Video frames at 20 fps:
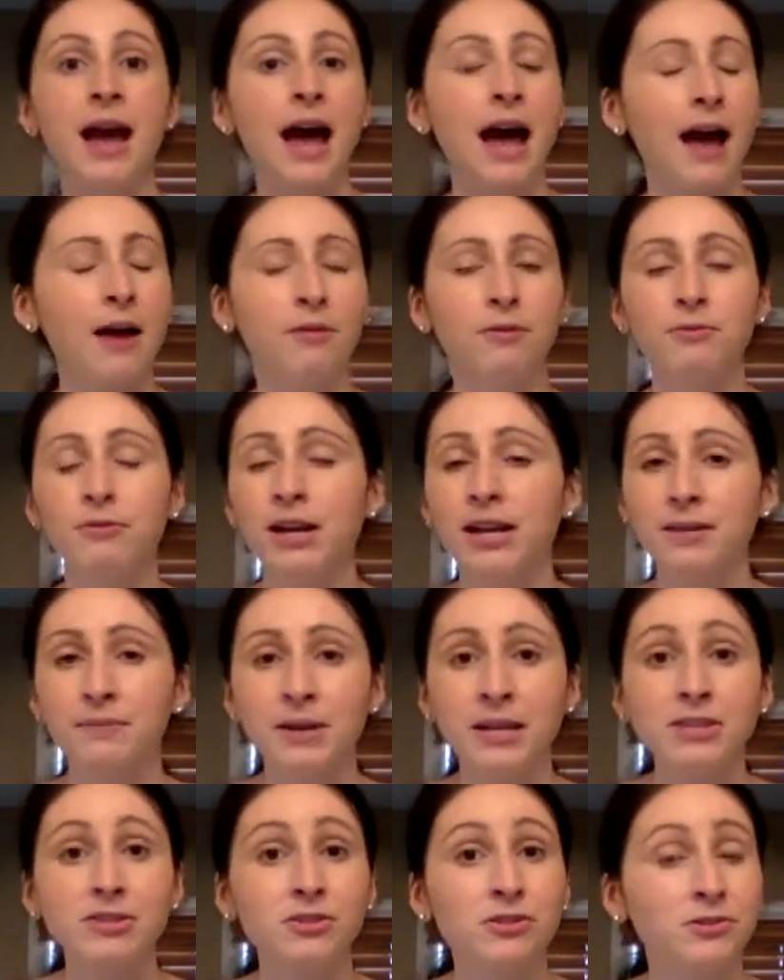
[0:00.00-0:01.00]
I would
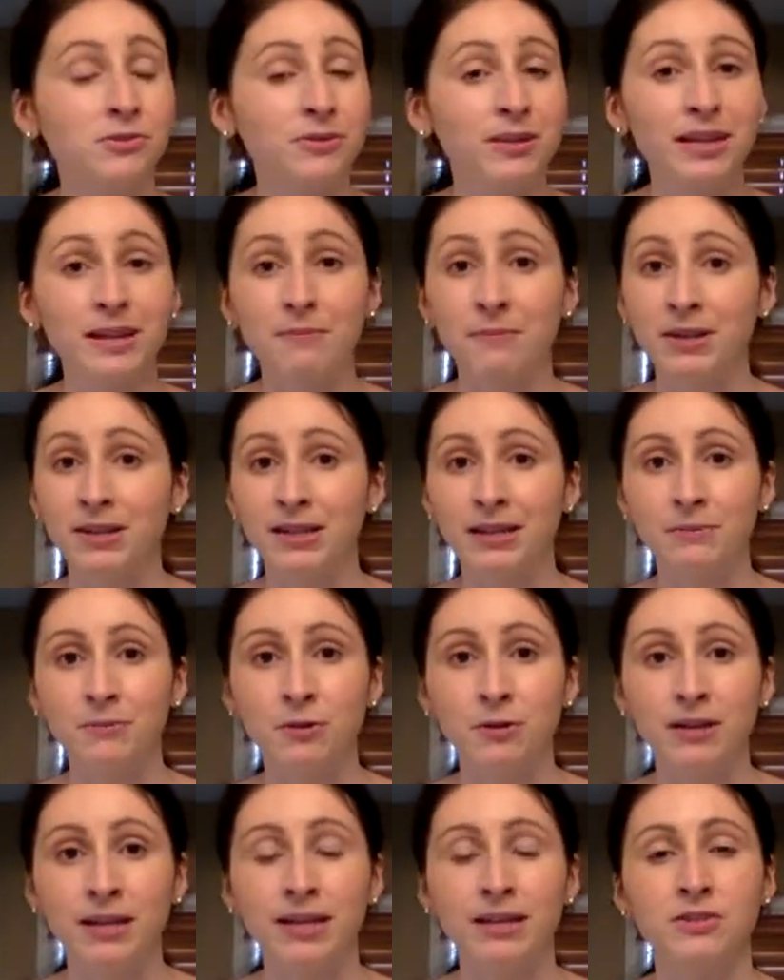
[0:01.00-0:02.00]
recommend just doing it Monday
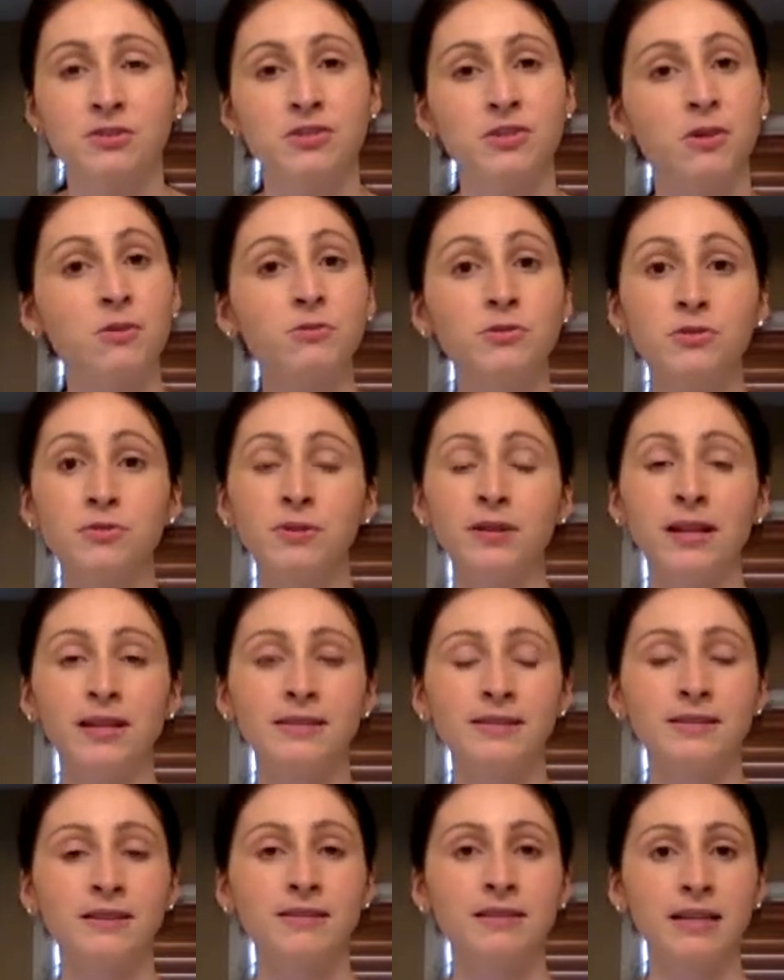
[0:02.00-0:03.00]
morning. Don't do it
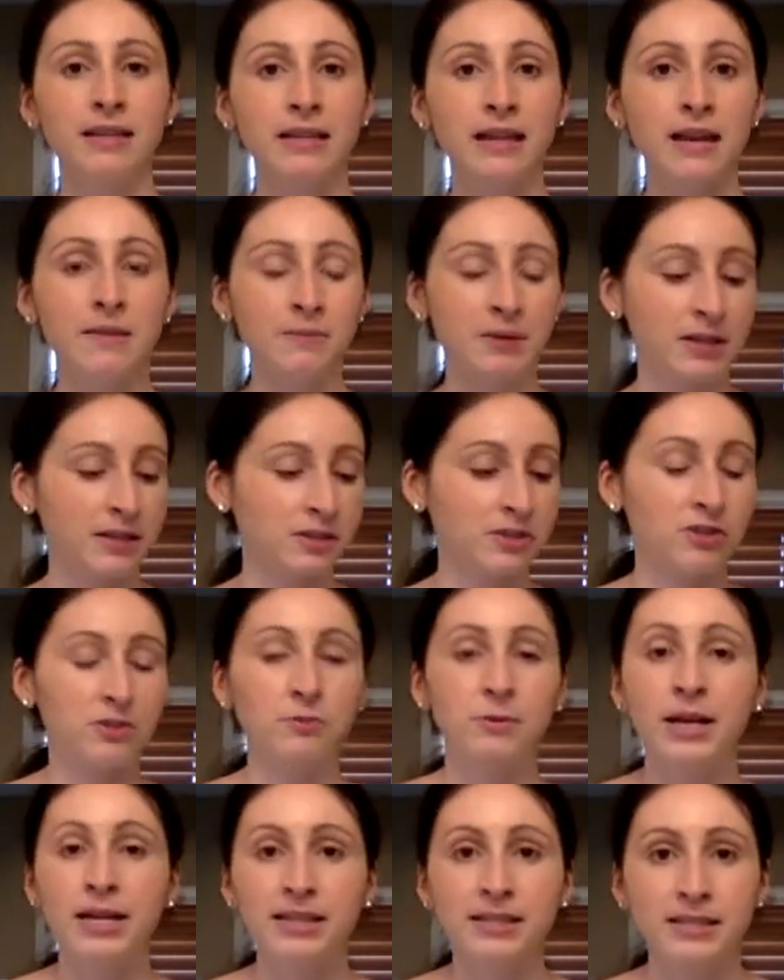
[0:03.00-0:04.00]
on Sunday night because your
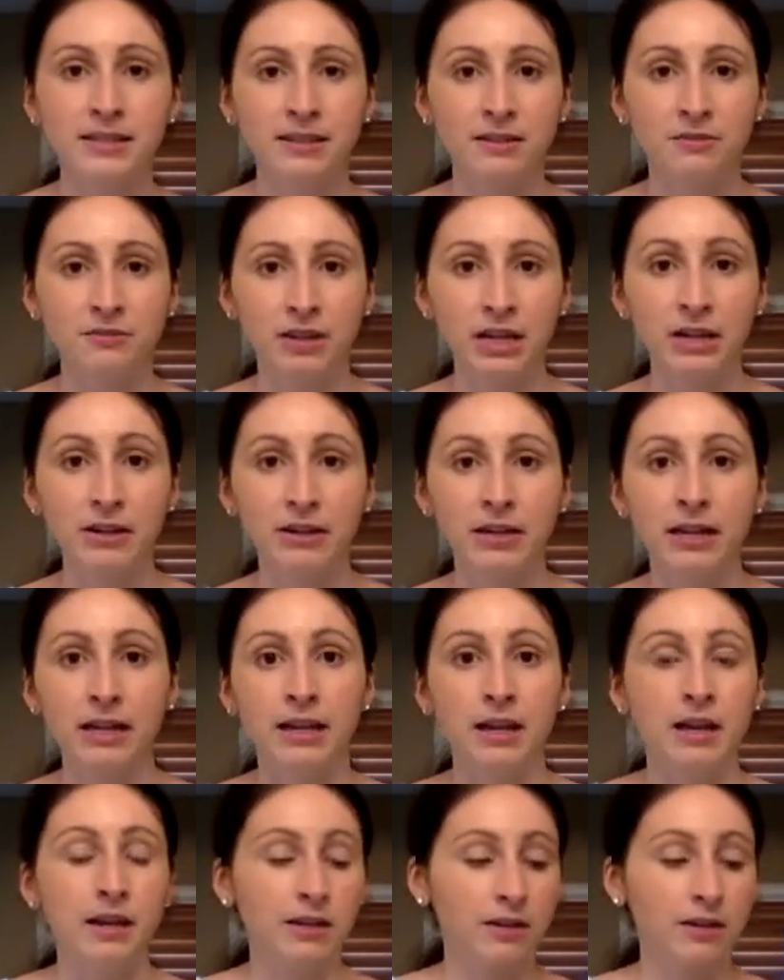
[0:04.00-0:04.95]
weight is going to vary.